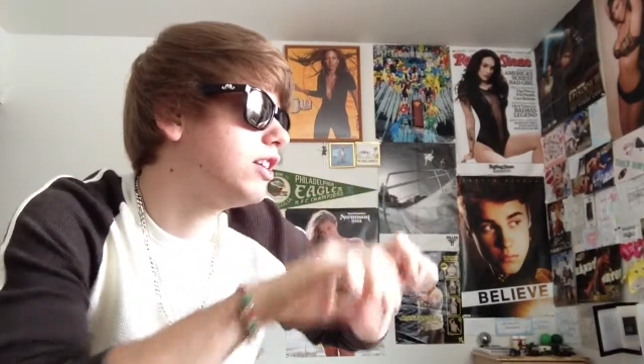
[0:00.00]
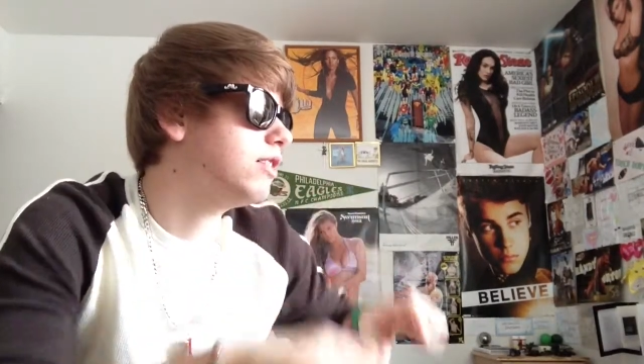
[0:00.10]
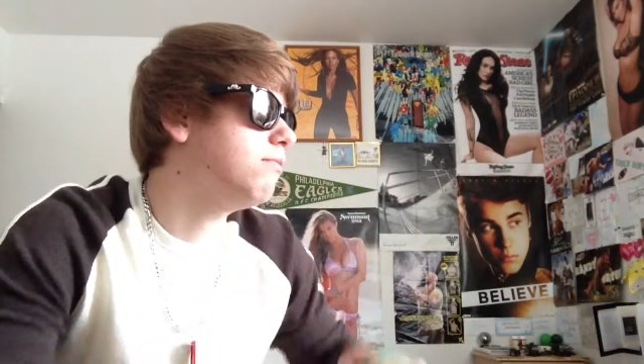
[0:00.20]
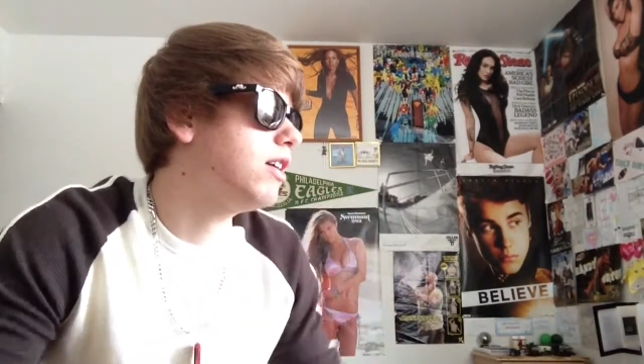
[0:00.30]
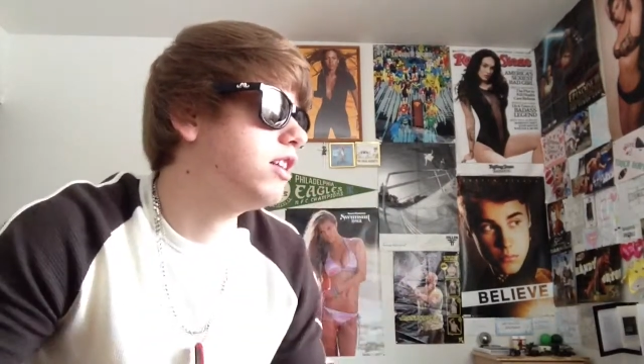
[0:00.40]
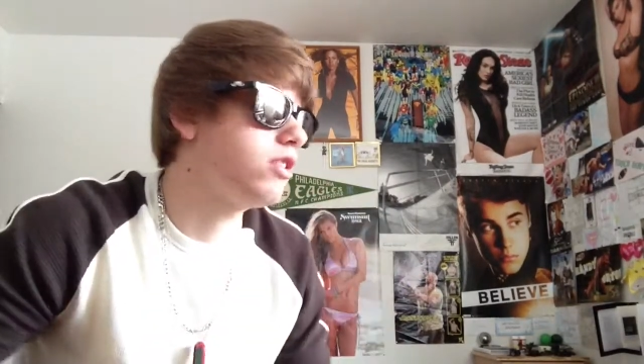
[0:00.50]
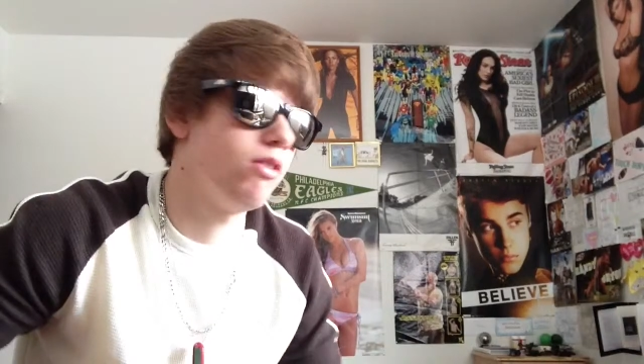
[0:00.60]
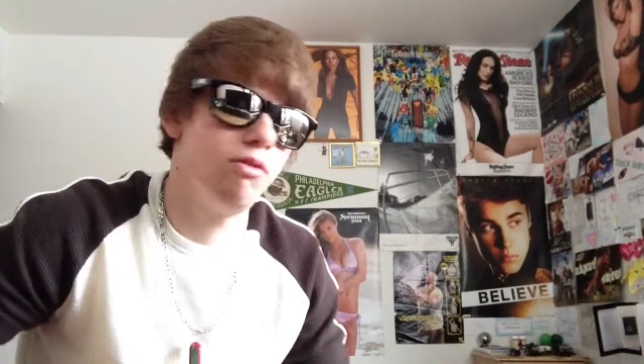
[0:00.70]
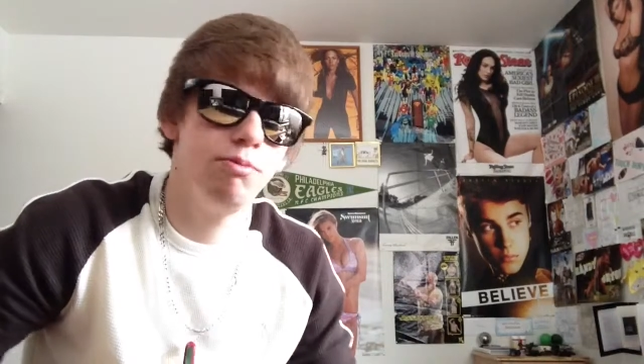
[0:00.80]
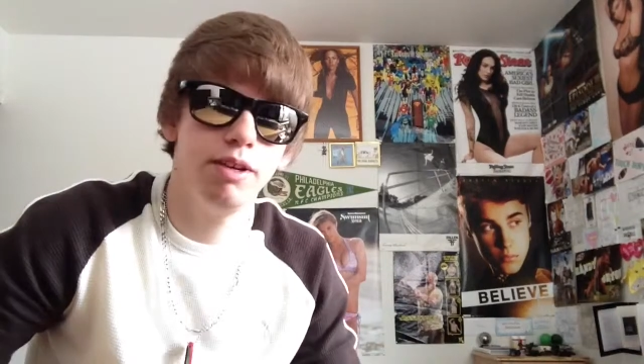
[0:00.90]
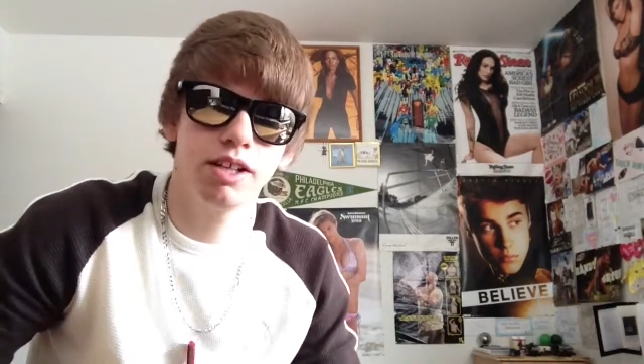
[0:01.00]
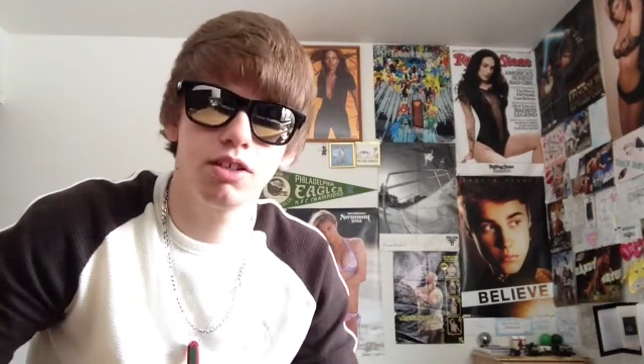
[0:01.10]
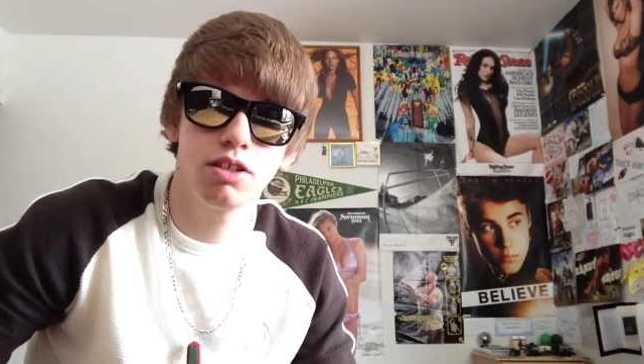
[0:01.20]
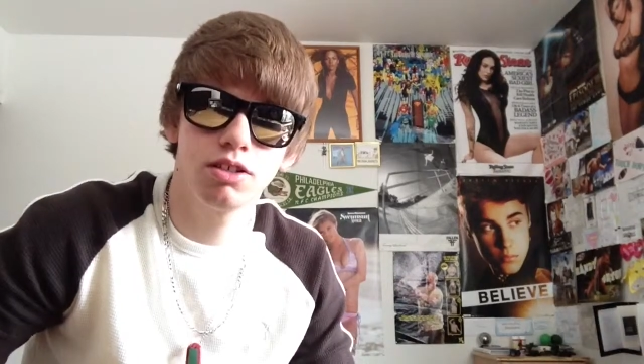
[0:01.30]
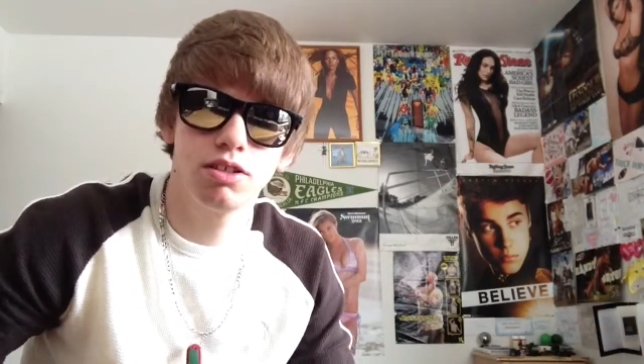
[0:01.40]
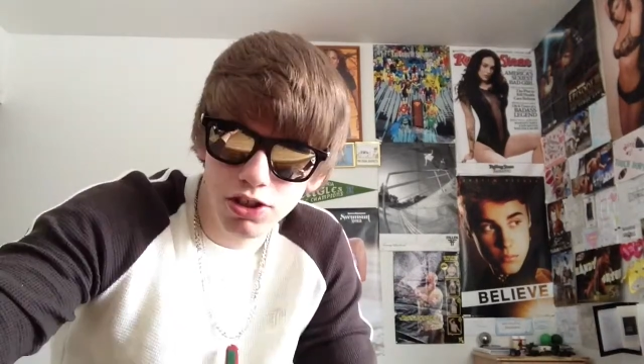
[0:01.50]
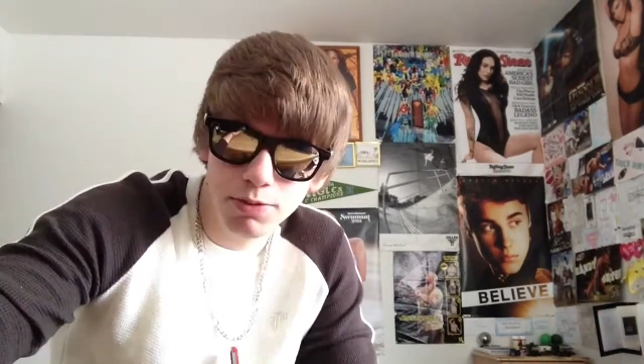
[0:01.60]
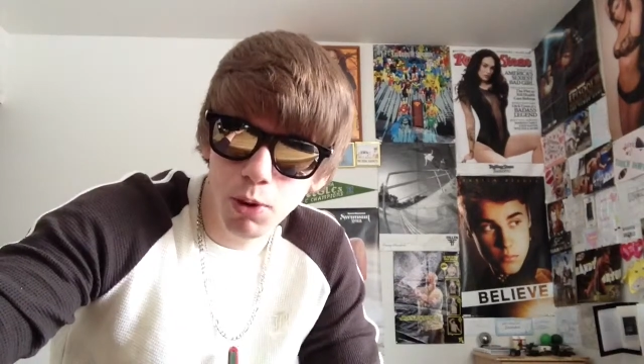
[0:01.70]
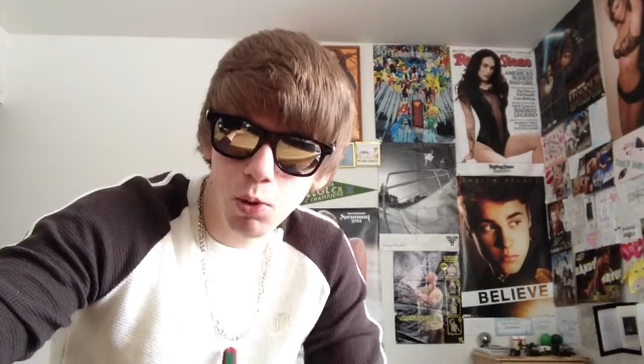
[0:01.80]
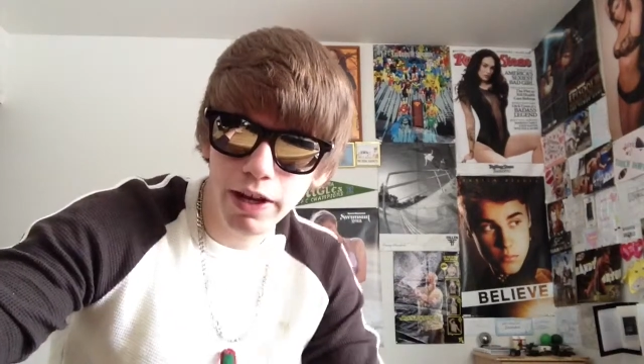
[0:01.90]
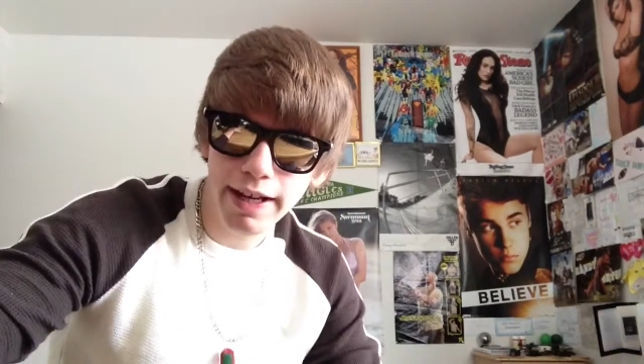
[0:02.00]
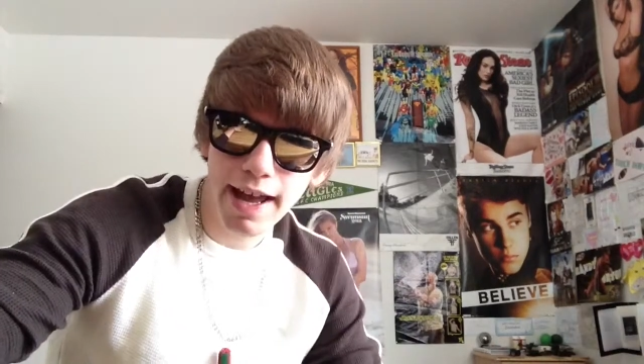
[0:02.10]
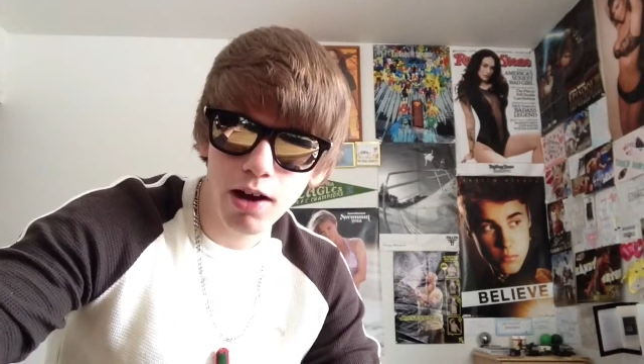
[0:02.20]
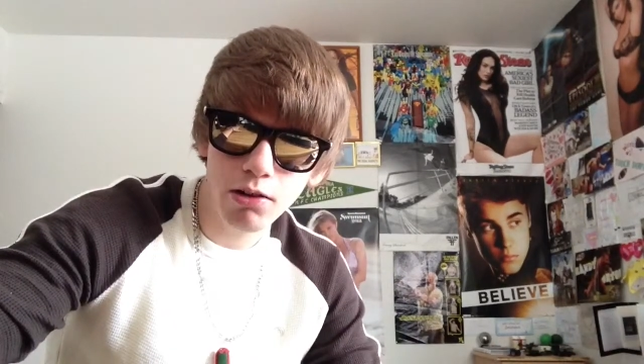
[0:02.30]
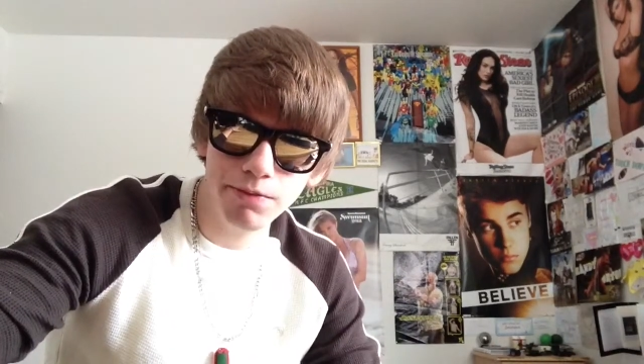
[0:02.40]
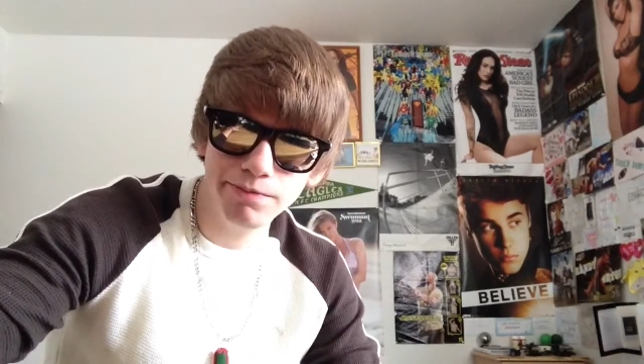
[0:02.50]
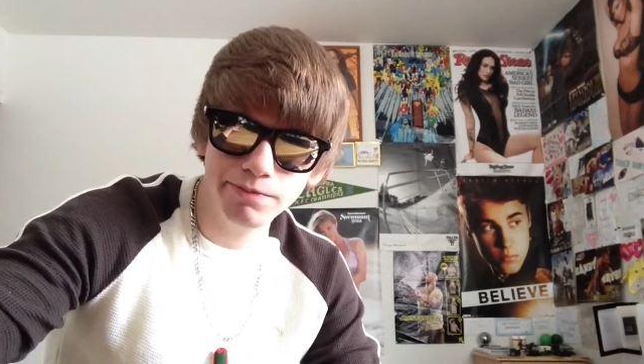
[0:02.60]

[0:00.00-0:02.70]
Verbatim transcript: you had to make your own pictures. Smoking now?